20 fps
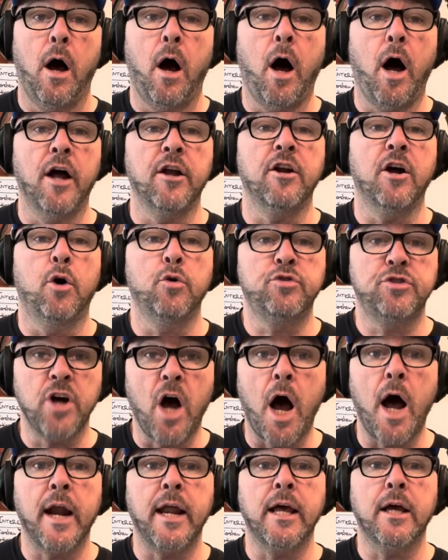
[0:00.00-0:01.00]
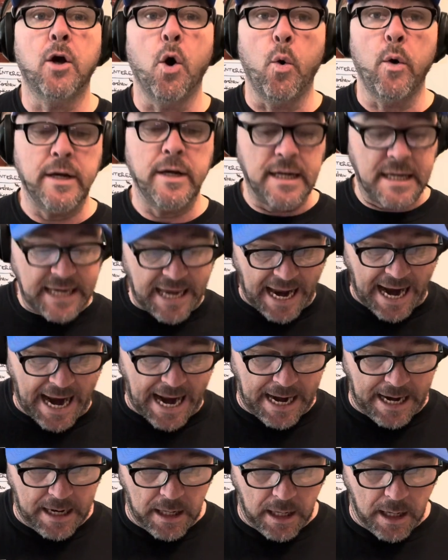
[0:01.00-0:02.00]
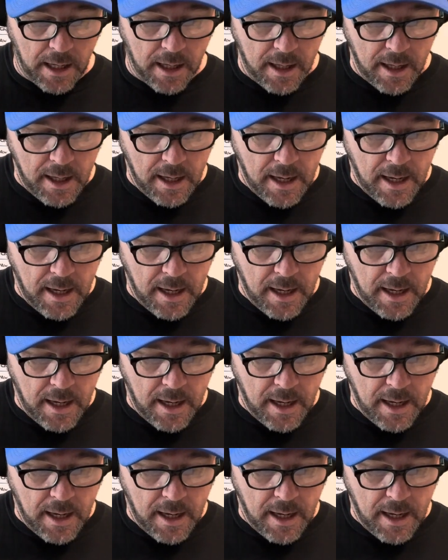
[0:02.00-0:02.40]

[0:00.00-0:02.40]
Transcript: on Ohtani going to Canada.